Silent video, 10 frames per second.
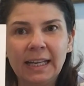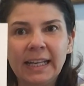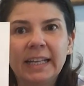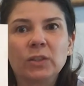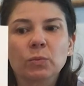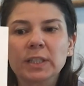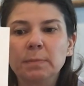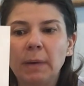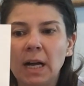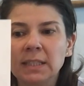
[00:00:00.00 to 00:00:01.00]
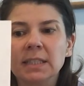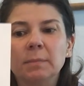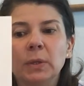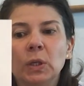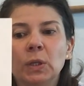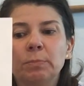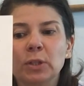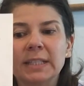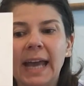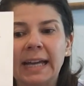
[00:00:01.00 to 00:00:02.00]
He's responsible,
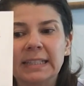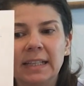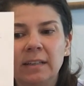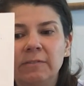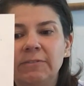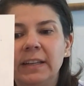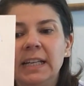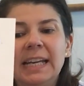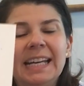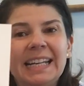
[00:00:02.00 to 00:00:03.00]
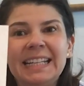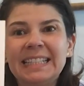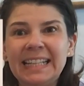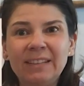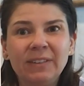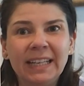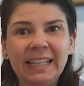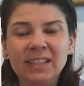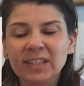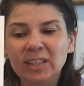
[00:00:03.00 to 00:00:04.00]
protective. He's even
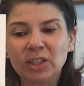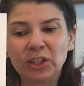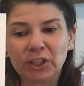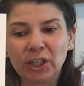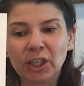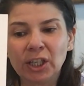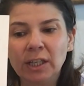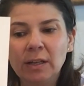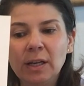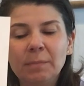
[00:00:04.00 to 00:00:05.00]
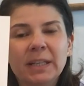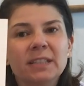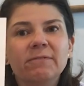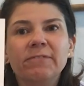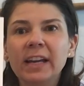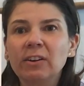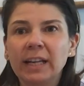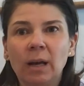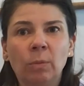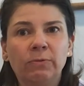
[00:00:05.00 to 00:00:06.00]
insecure, but he's
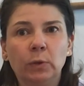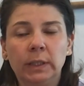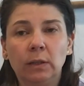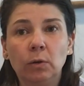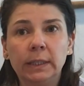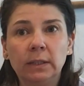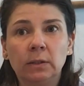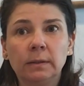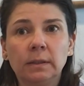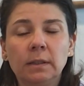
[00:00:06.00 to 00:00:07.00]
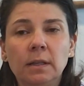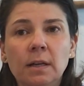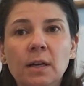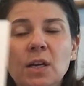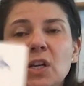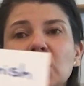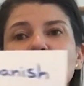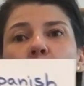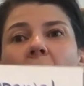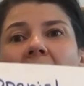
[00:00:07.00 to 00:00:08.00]
very helpful and loyal.
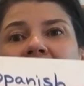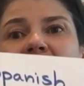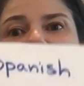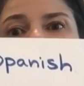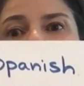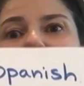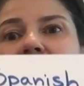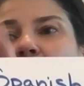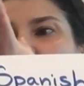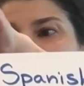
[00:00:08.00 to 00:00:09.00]
So I started